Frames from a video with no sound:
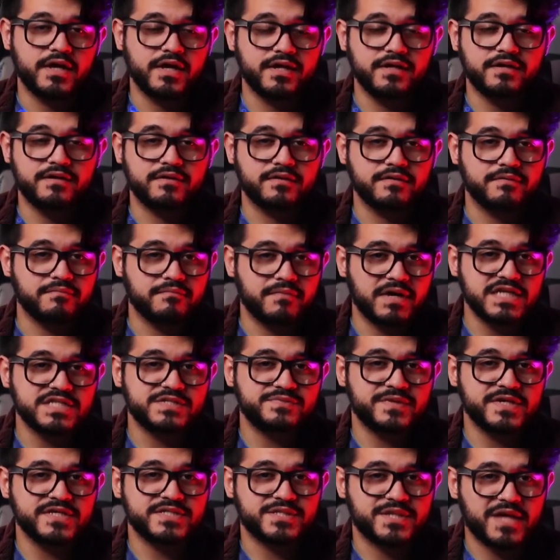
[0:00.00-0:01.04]
And
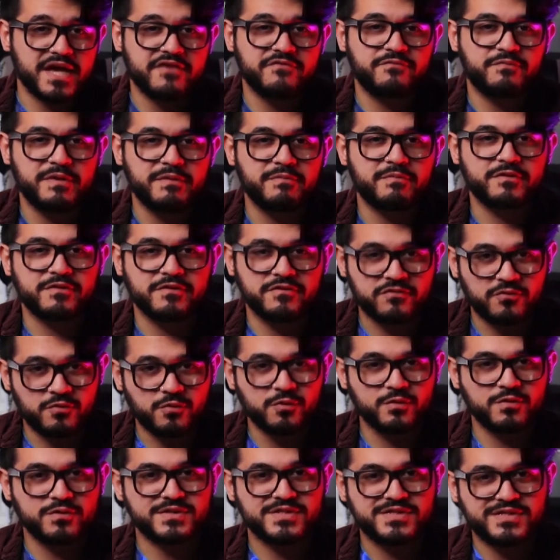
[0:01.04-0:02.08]
MySpace gave people the
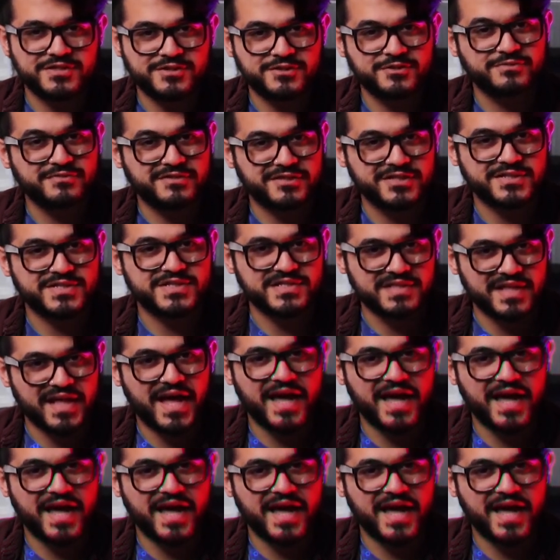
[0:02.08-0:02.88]
tools to do just